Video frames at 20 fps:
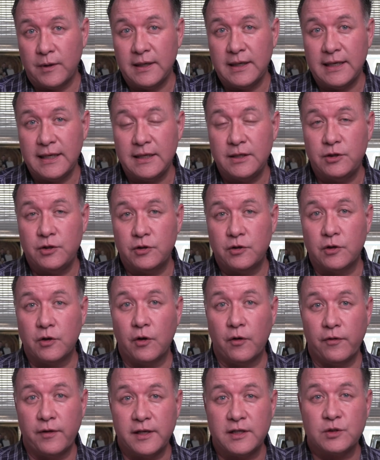need you to go
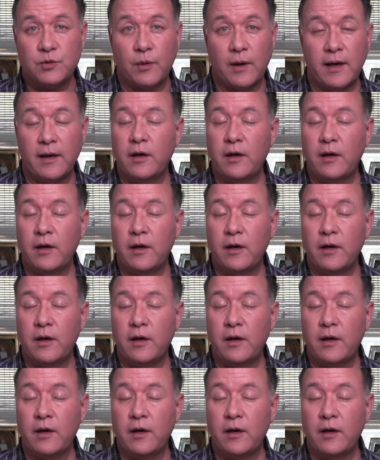this way.